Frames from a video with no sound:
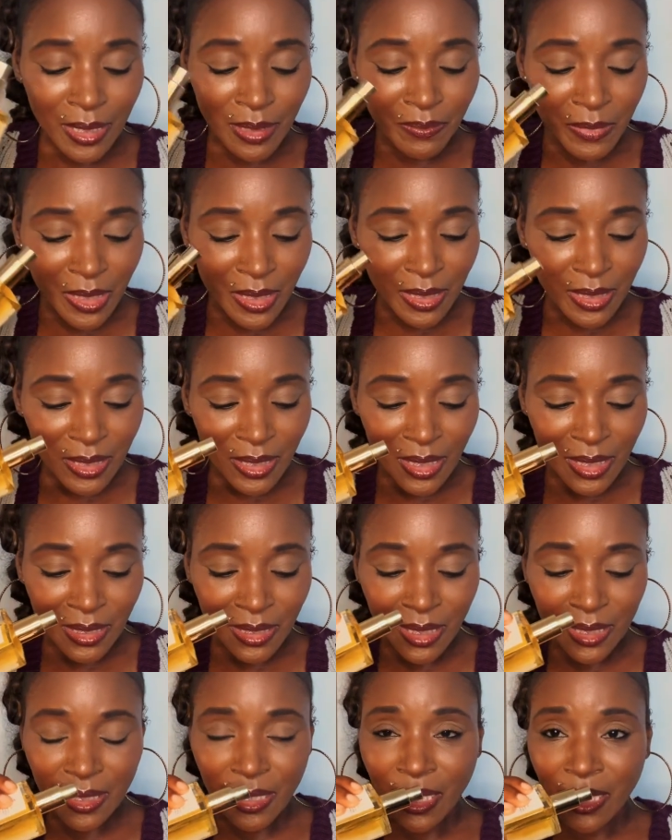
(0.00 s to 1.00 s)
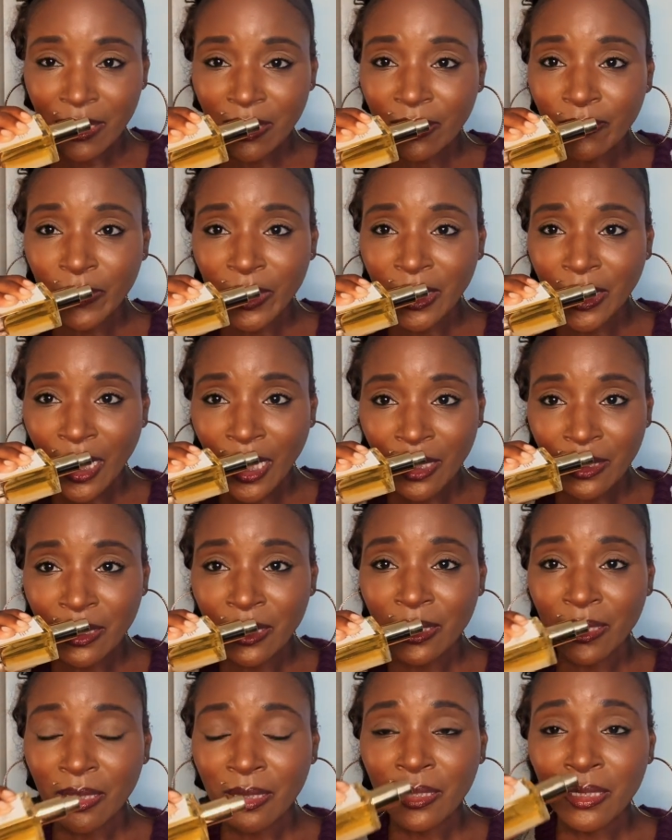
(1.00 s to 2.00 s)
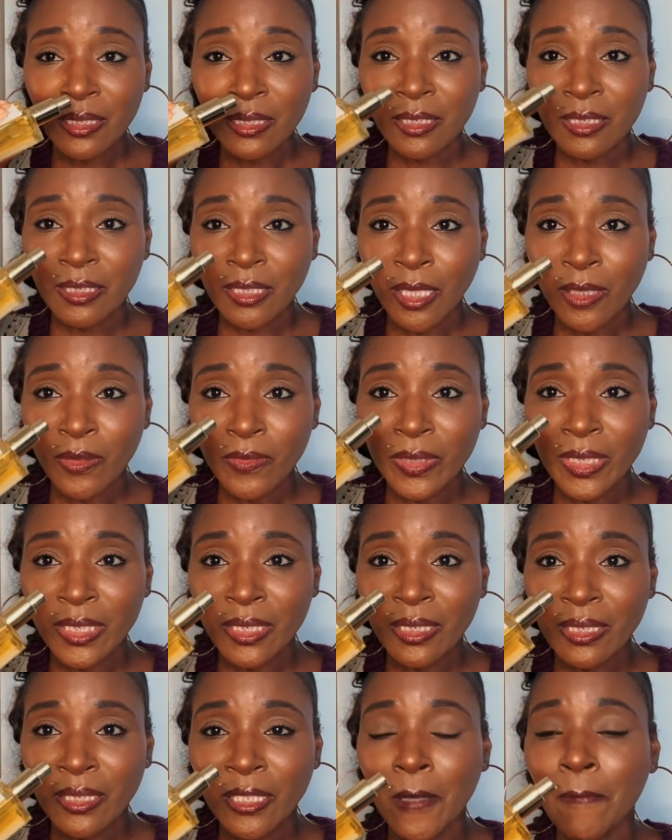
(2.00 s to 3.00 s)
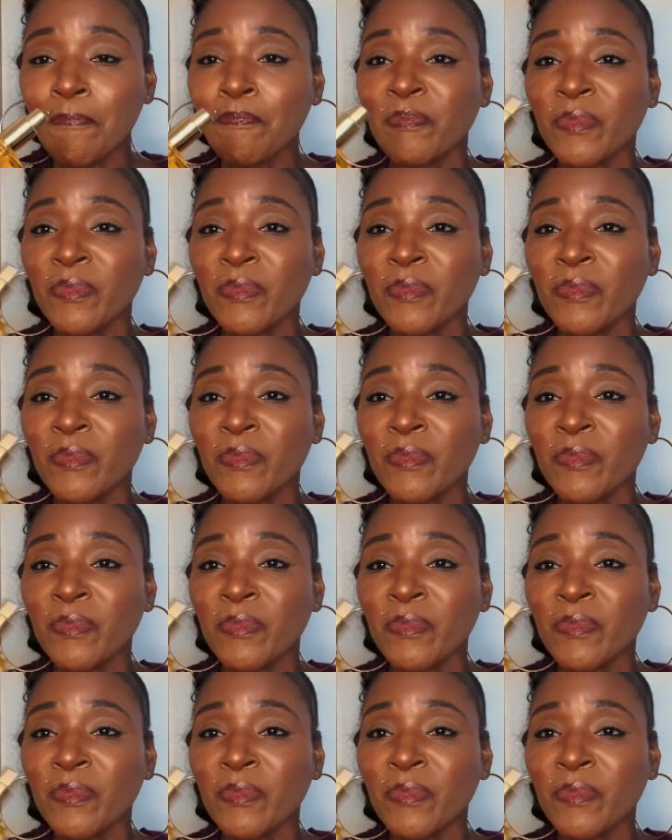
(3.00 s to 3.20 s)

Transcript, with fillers: I'm just getting the candy bananas. This is so good.